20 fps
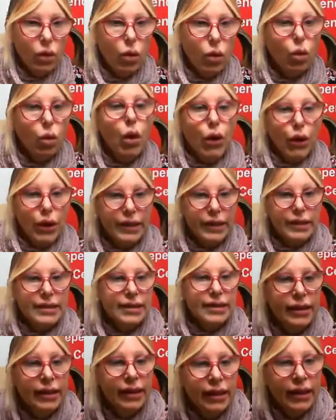
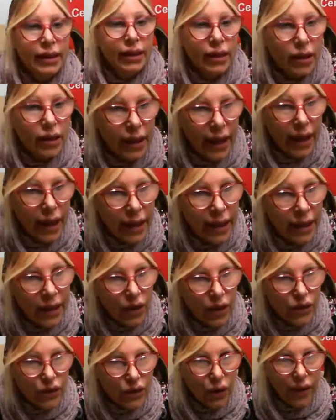works. Okay,
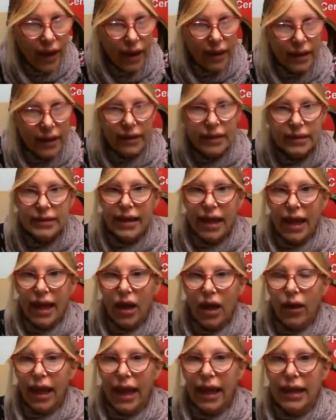so that is
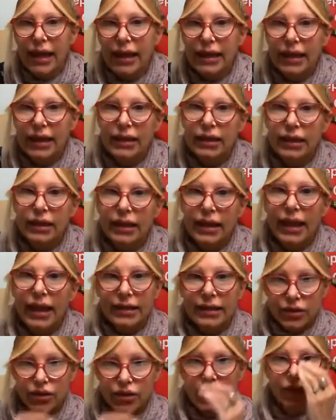now adding
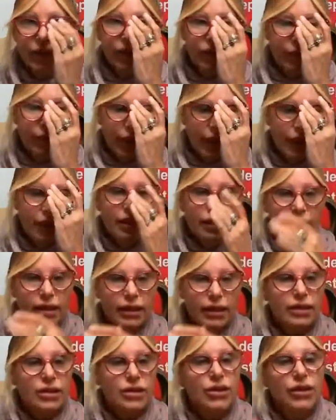extra information
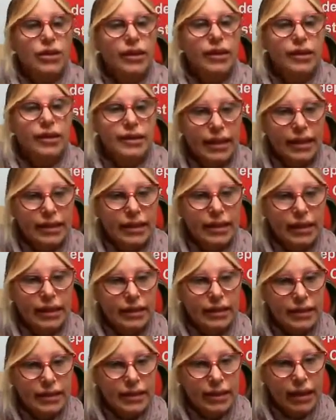into the
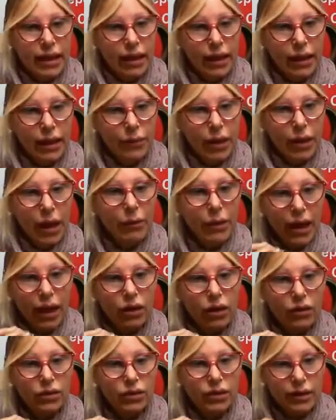sentence
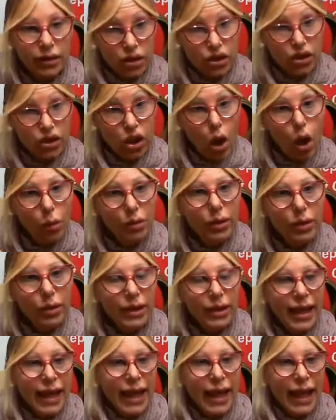about the shop.
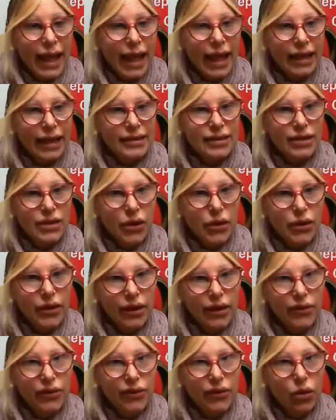And so
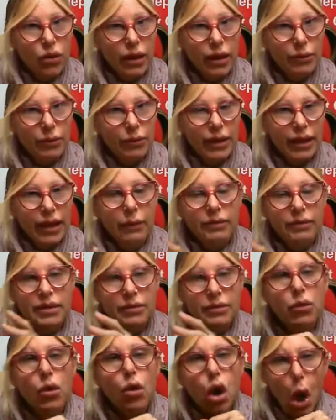therefore it
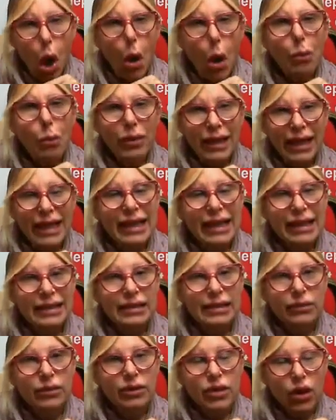becomes more
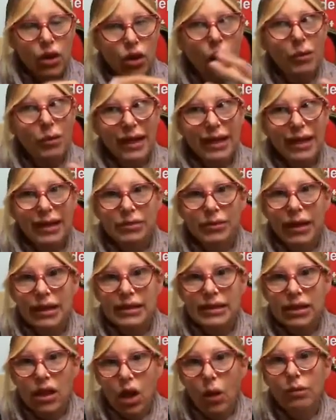complex. So complex
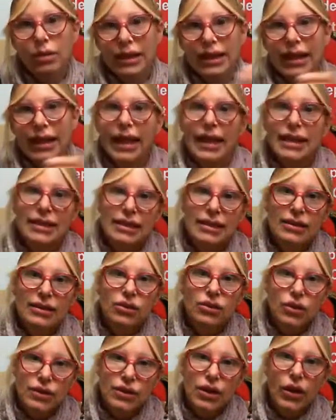means complicated
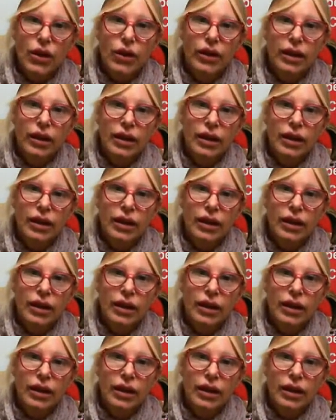also.